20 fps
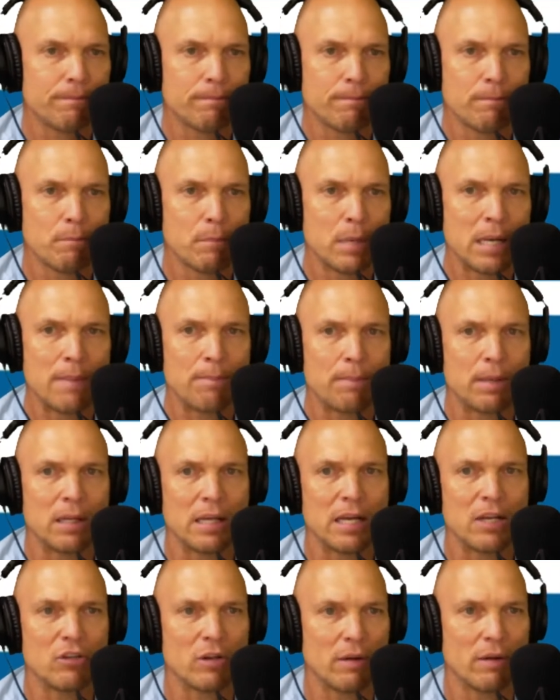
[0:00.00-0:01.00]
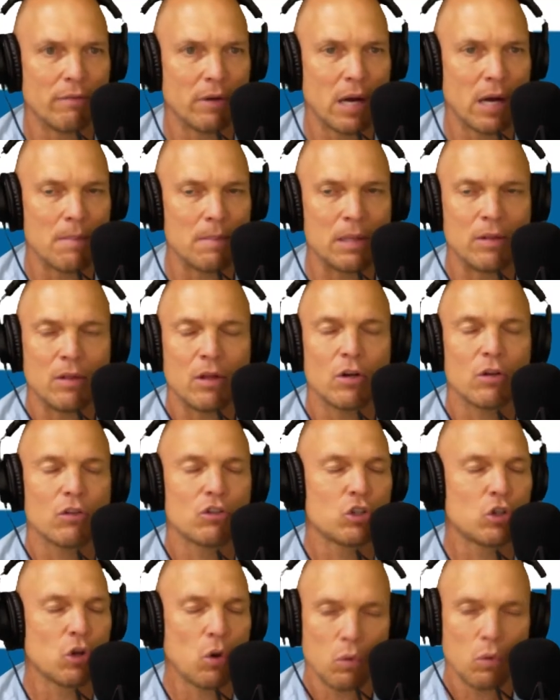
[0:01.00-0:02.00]
manipulation of, I mean, they're
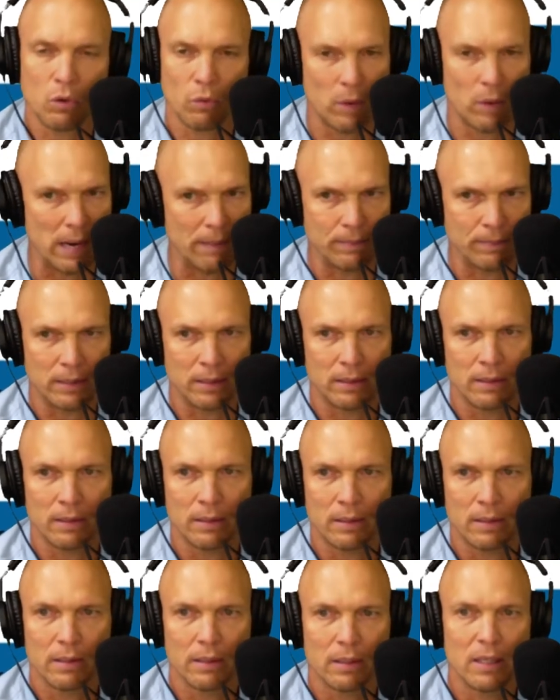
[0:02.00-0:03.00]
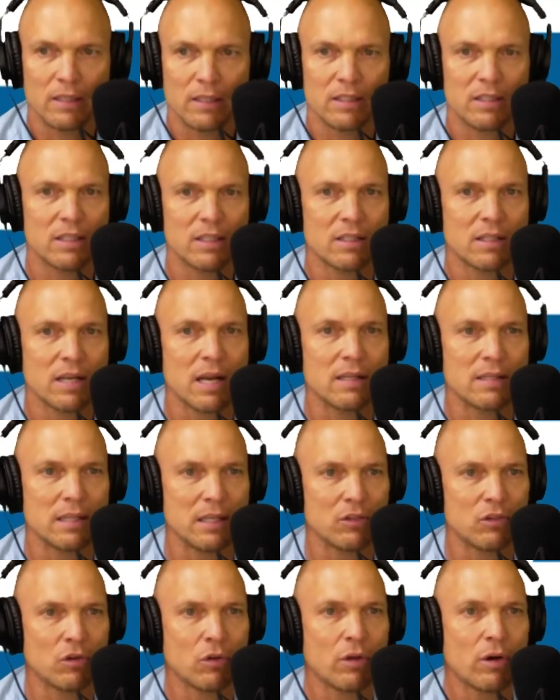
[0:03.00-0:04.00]
so corrupt. It's
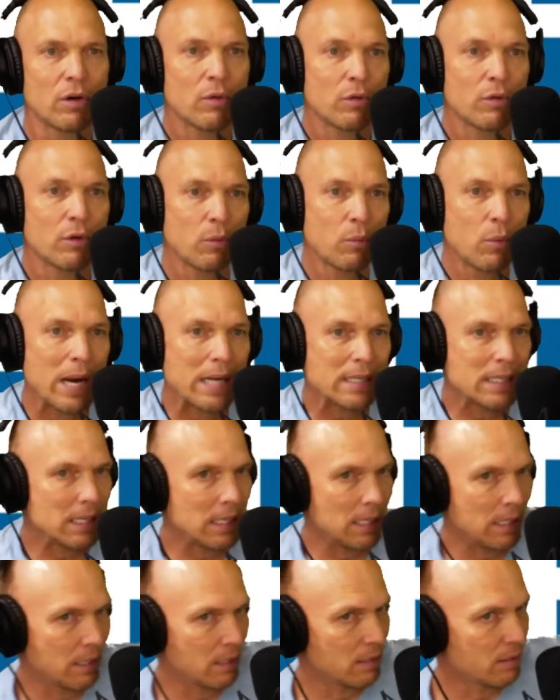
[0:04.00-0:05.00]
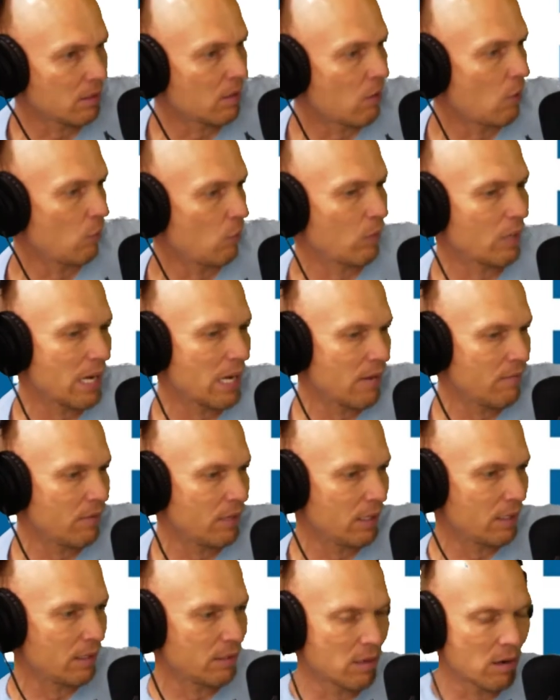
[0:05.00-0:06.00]
disgusting. So they're erecting it in Qatar. We're going to have it
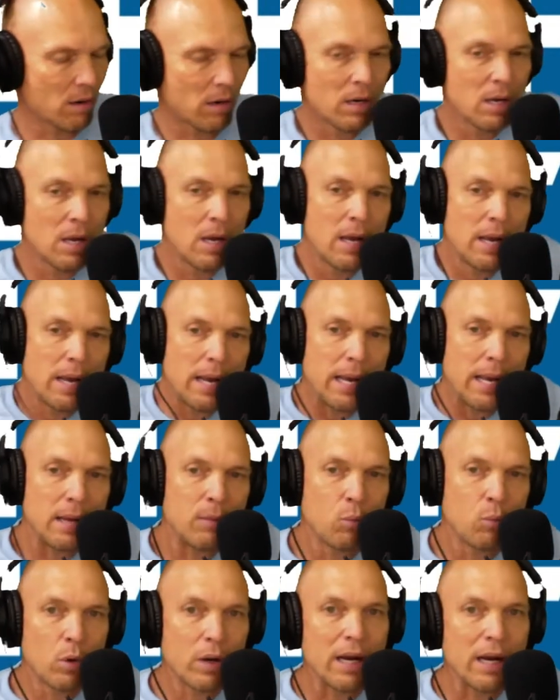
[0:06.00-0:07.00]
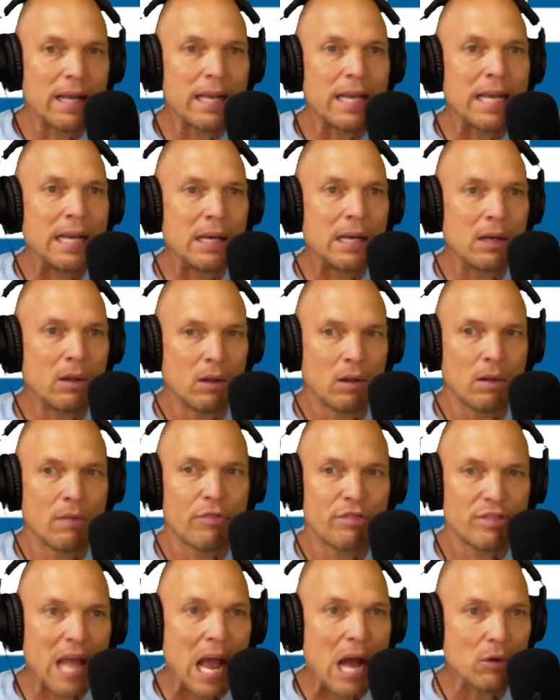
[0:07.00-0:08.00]
in Qatar. And we're going to kill
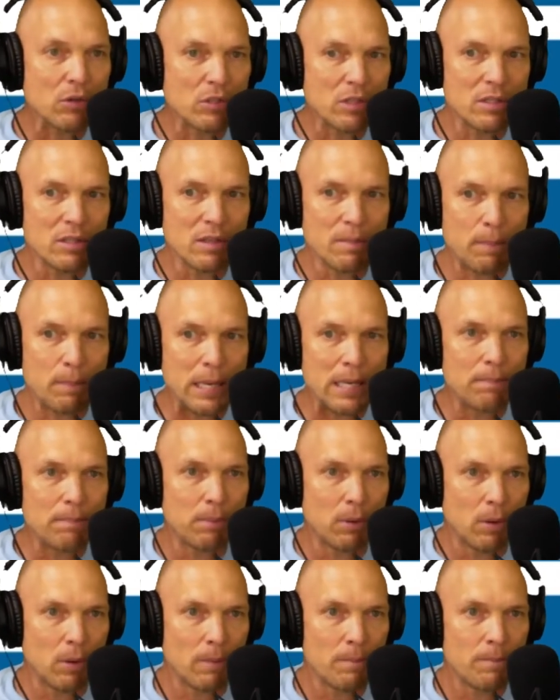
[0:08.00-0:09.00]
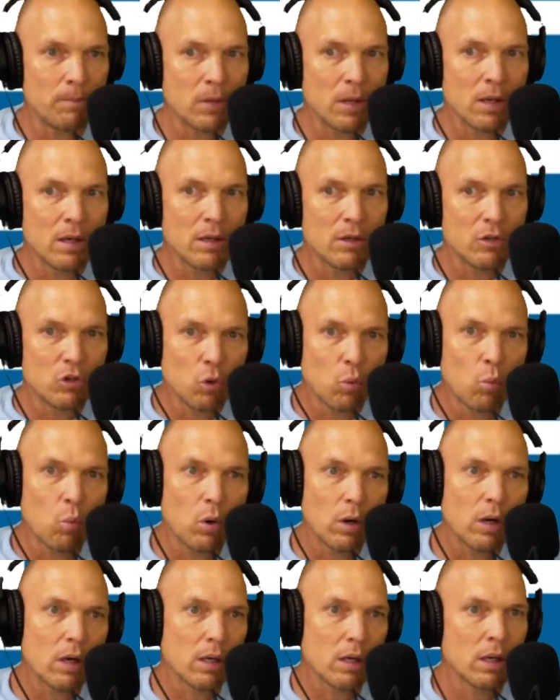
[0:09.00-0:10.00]
thousands of people to
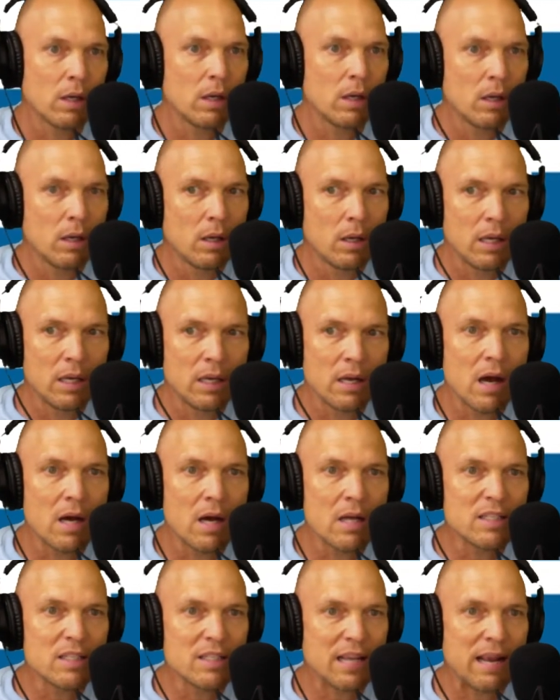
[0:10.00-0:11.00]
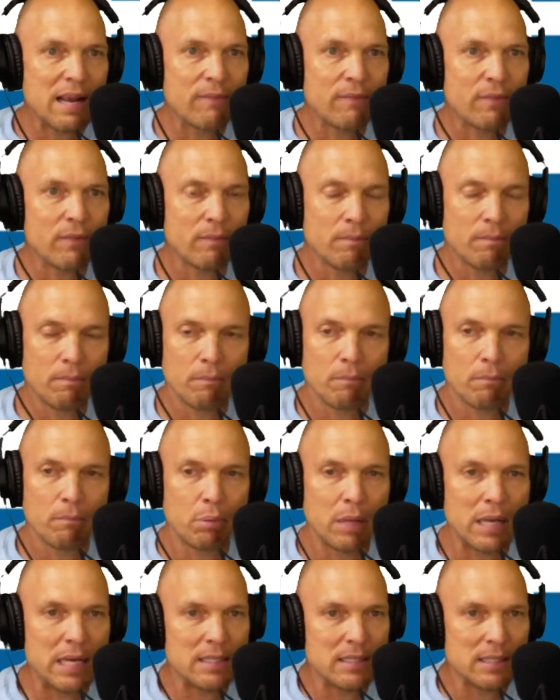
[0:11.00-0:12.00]
work in unsafe
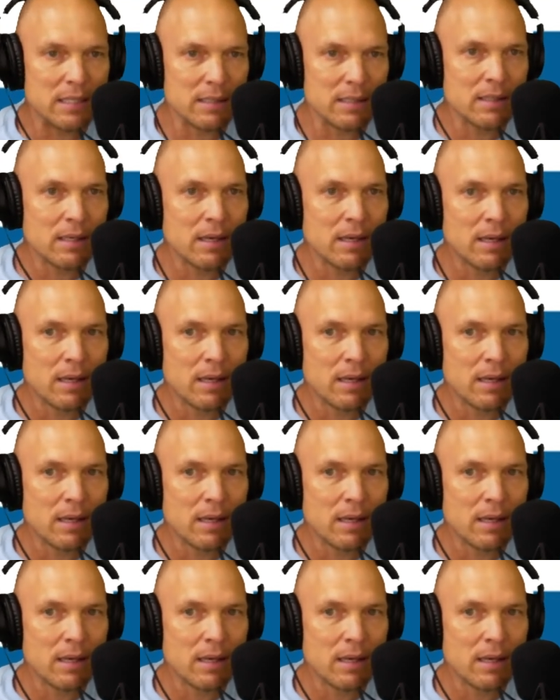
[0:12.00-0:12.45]
places